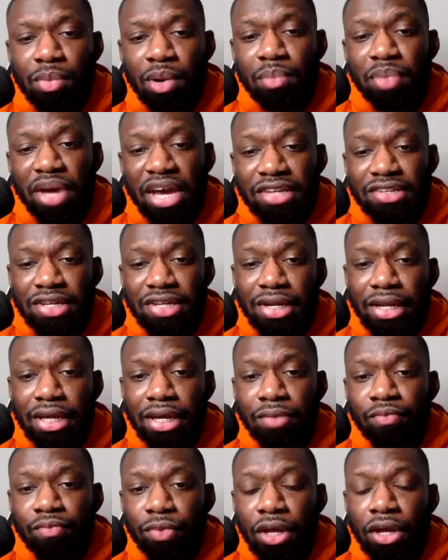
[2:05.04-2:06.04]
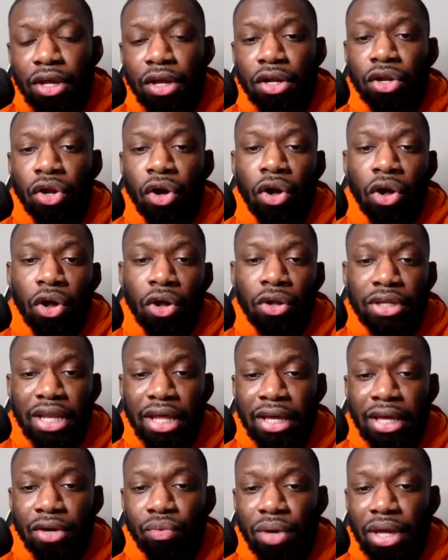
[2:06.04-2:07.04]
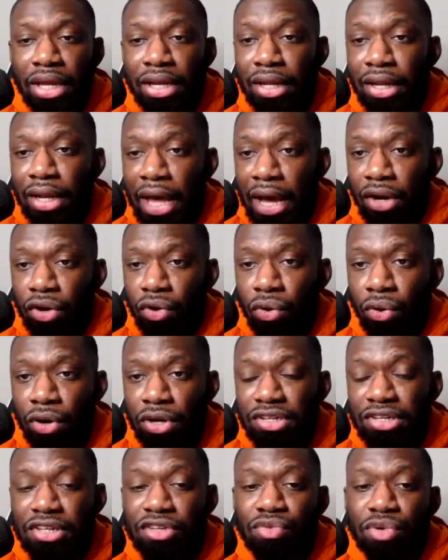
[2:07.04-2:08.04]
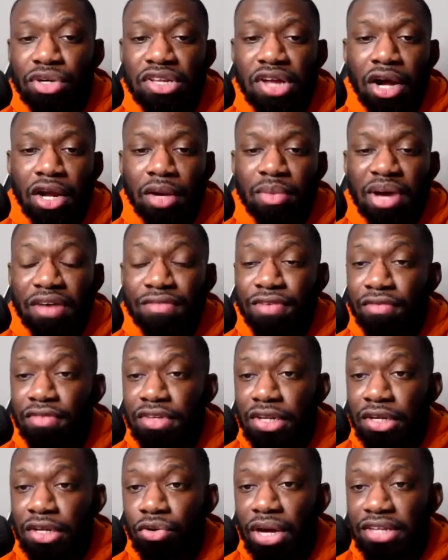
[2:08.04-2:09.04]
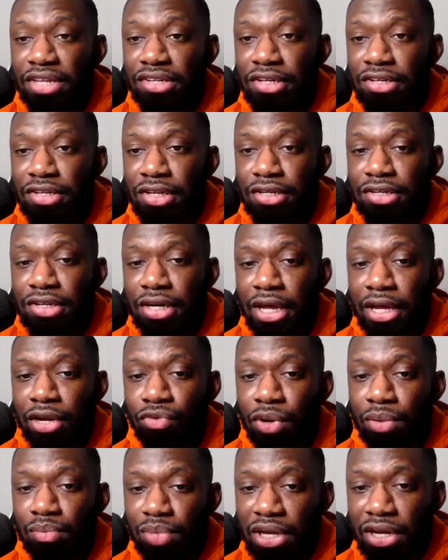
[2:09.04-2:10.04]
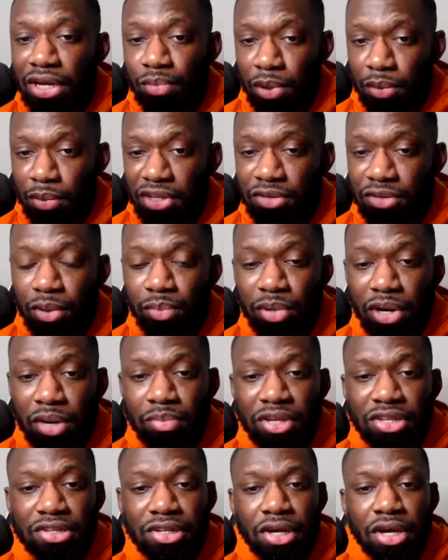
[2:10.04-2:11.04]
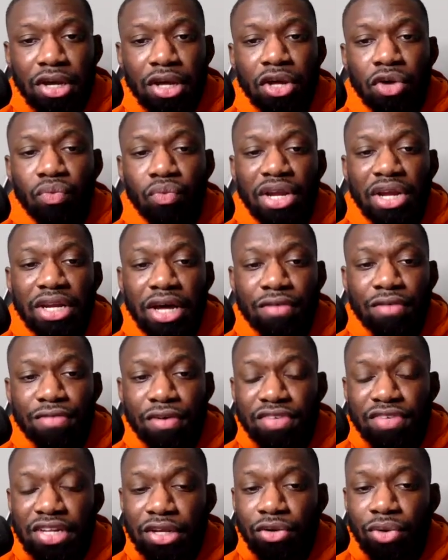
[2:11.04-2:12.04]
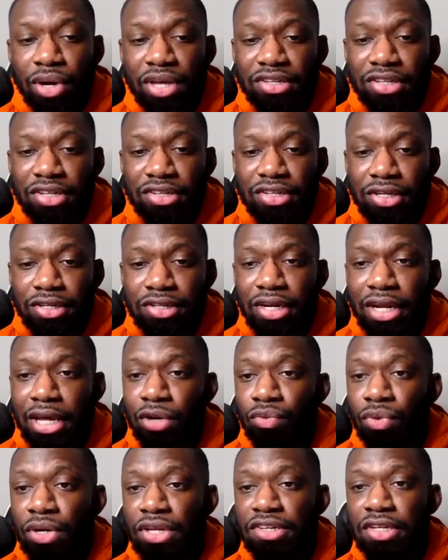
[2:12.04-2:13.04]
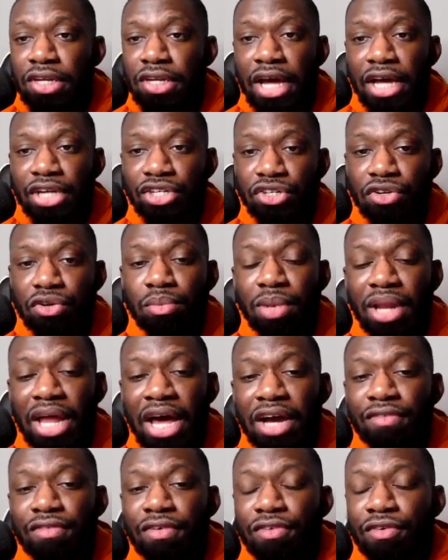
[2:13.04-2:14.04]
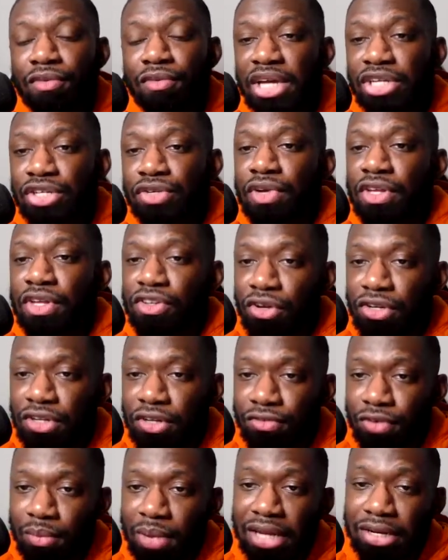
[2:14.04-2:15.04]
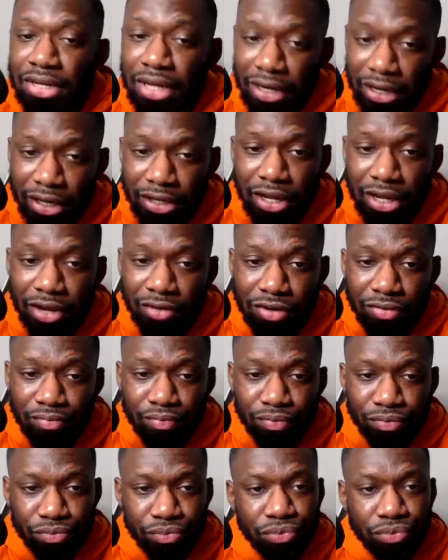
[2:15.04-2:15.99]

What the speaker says: But basically, the whole thing with that course is we're talking about 15 USC 1681B, the permissible purpose, with 15 USC 1681C-2, block of information resulting from identity theft.